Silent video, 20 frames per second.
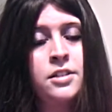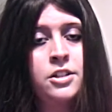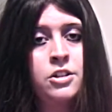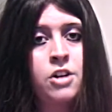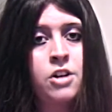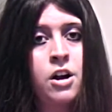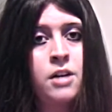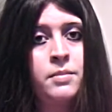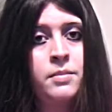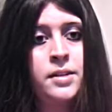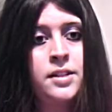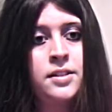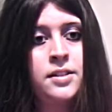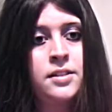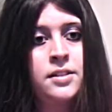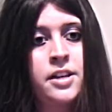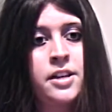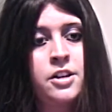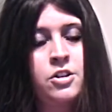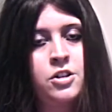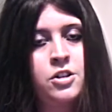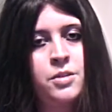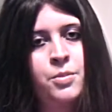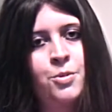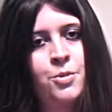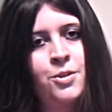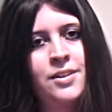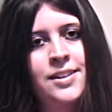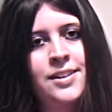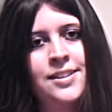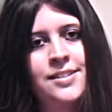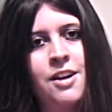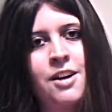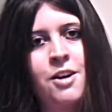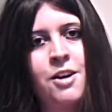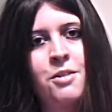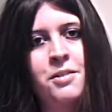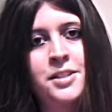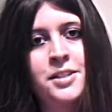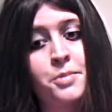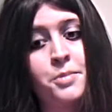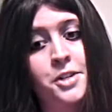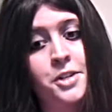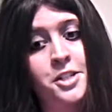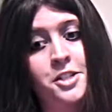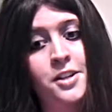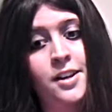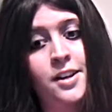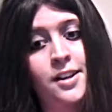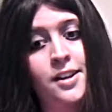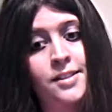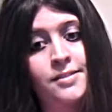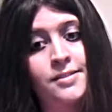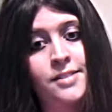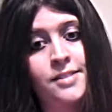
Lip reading: comments and your support is always appreciated.